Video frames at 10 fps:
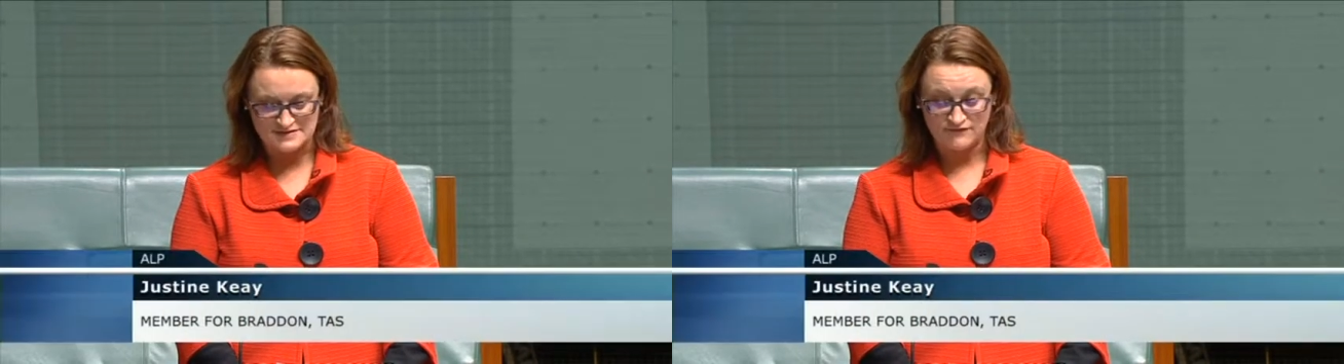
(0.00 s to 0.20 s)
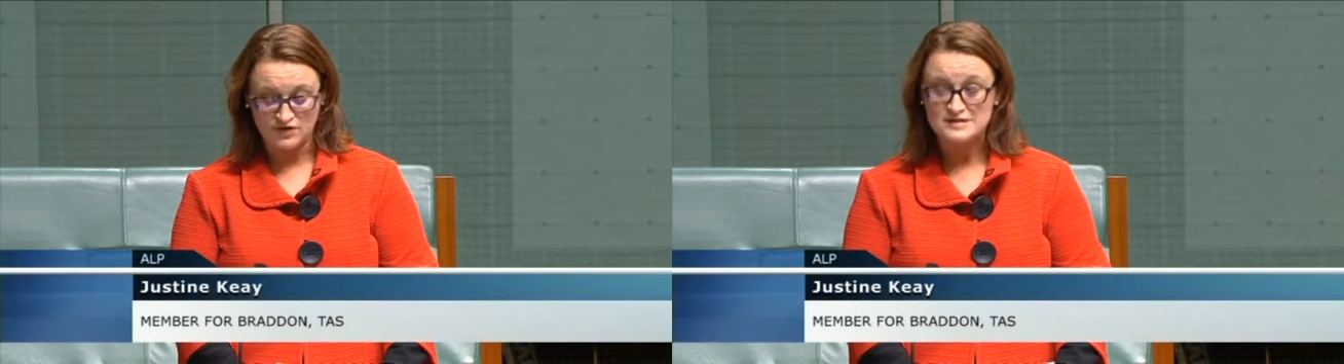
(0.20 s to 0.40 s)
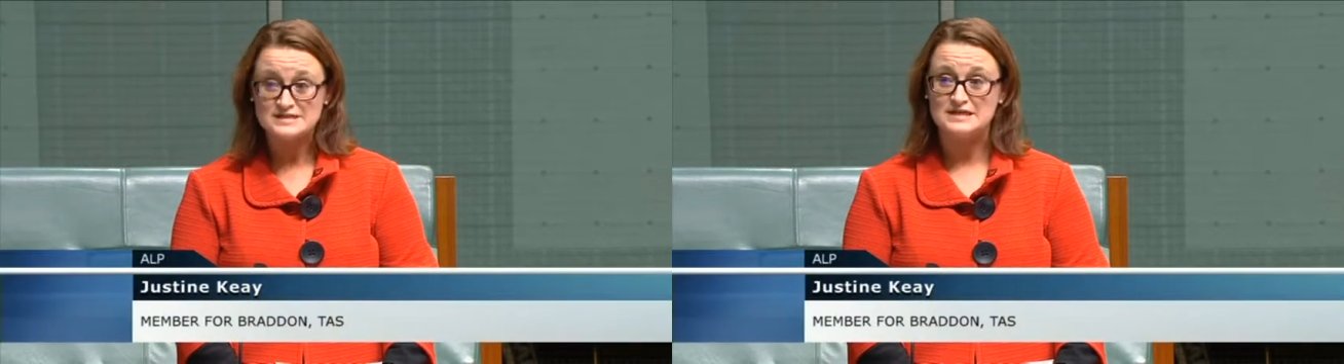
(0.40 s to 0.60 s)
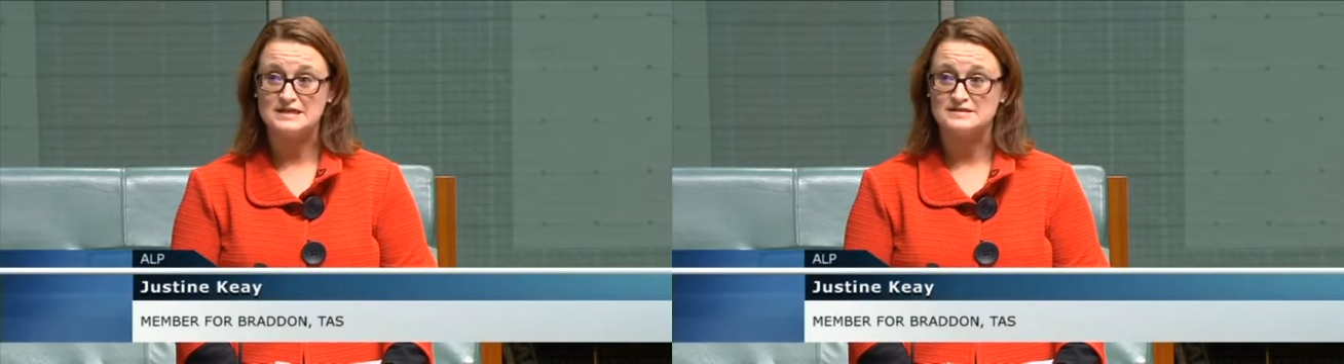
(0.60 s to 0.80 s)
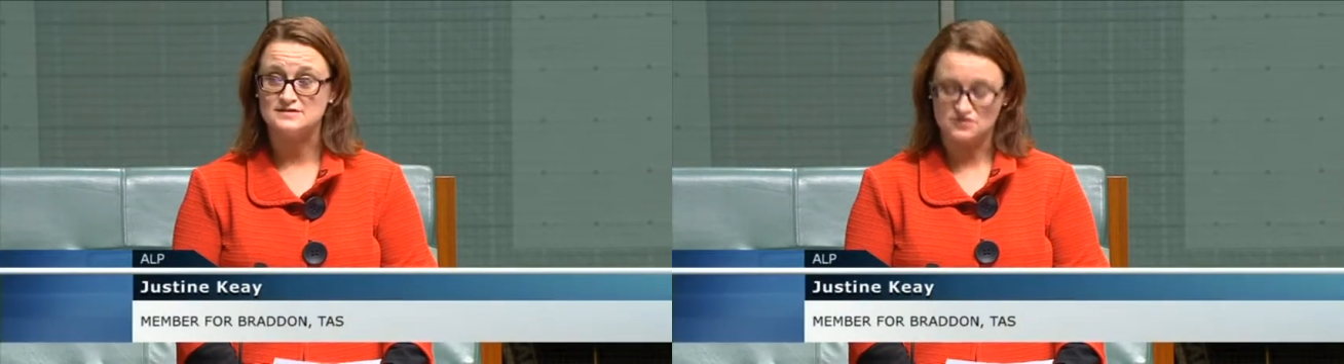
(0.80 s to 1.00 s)

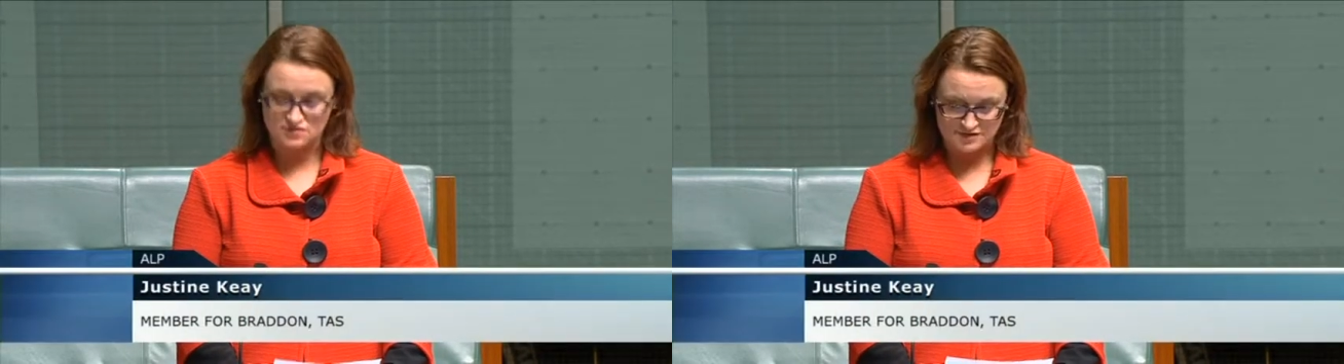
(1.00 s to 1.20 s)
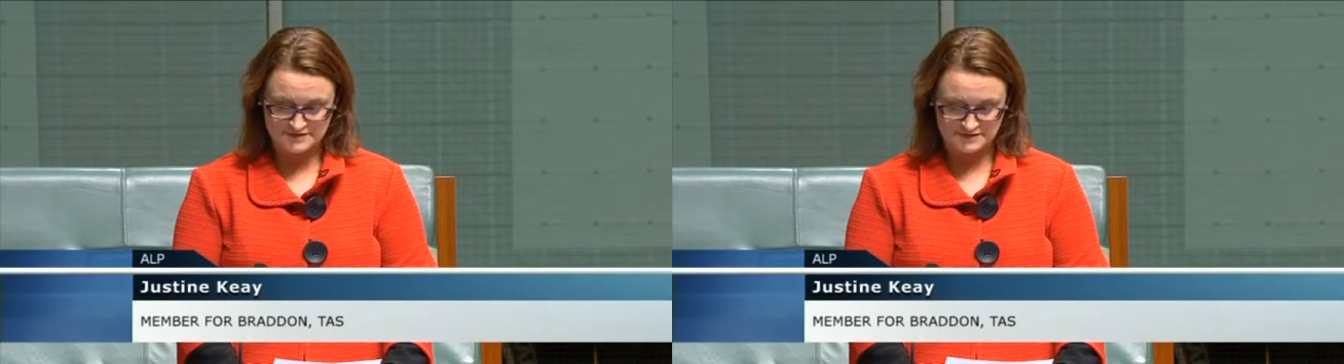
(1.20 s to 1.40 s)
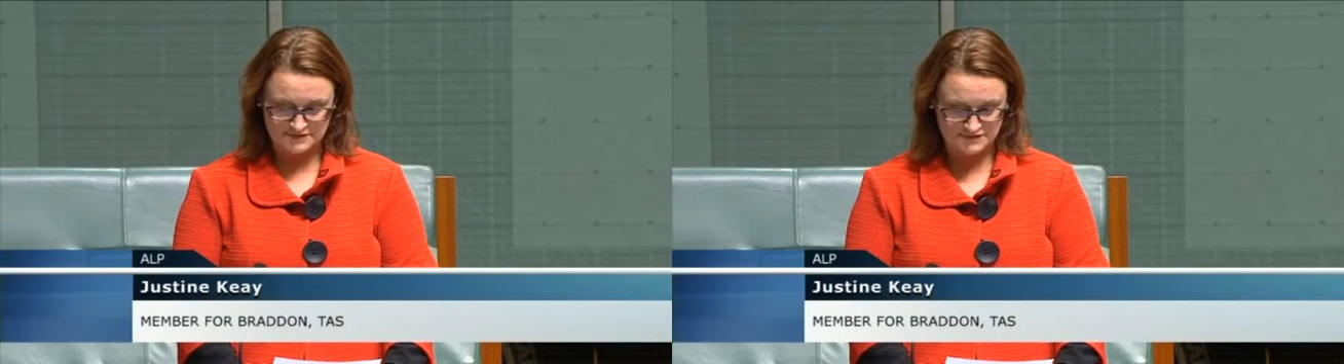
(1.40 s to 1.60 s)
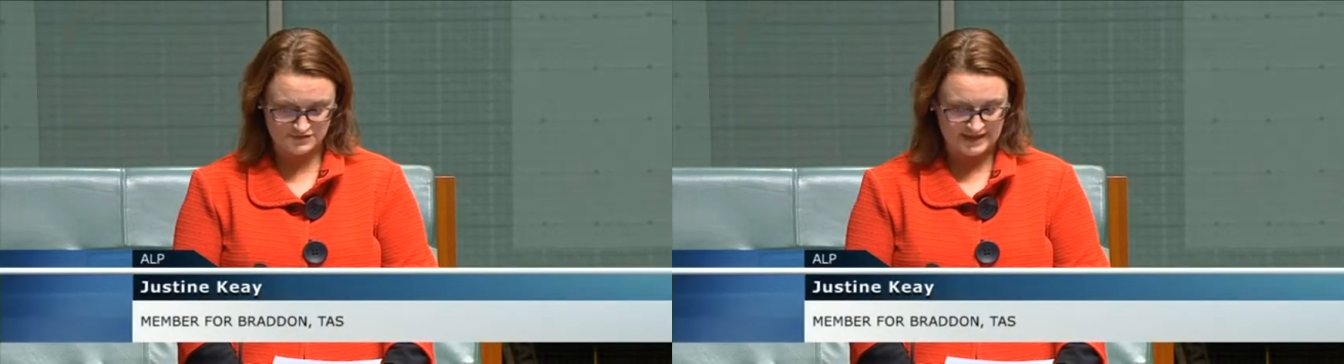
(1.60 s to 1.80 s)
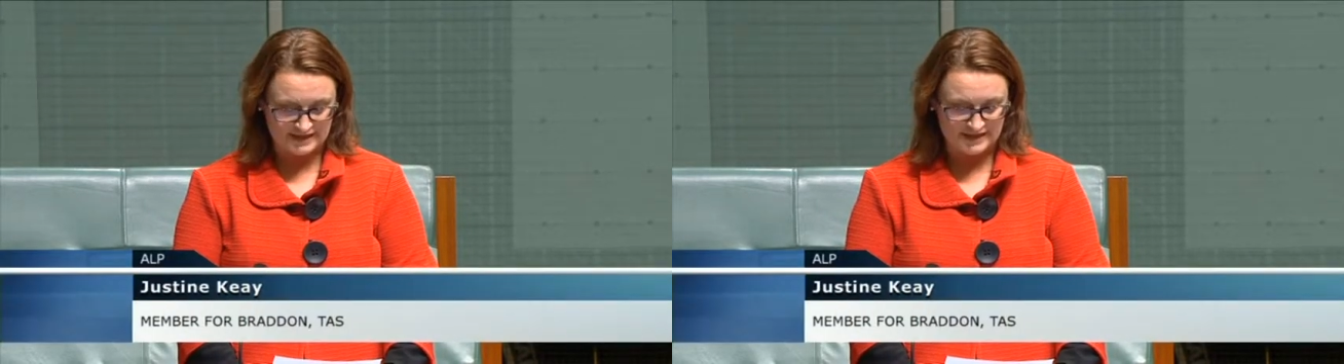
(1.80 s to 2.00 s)
volunteers across
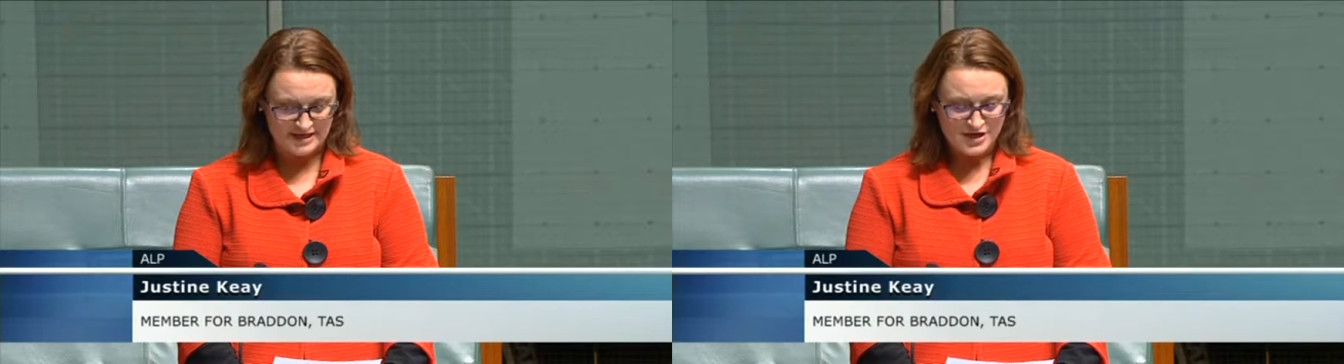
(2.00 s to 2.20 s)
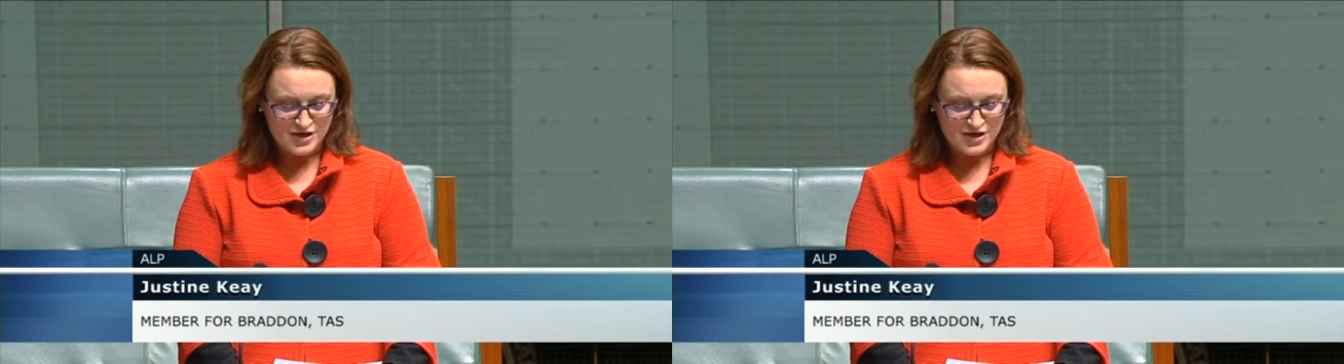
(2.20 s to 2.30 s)
Australia